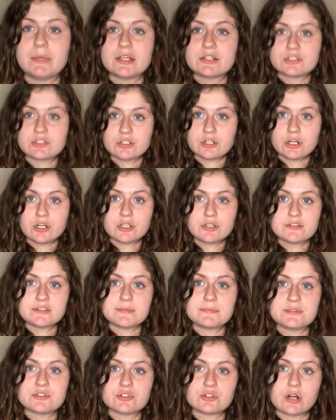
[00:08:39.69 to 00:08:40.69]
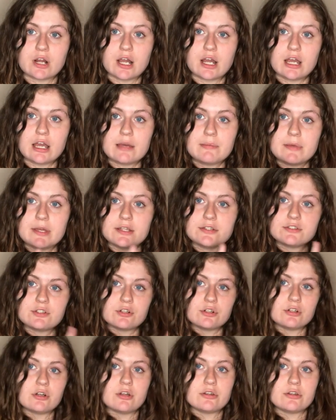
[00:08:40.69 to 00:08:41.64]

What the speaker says: Make sure you subscribe and turn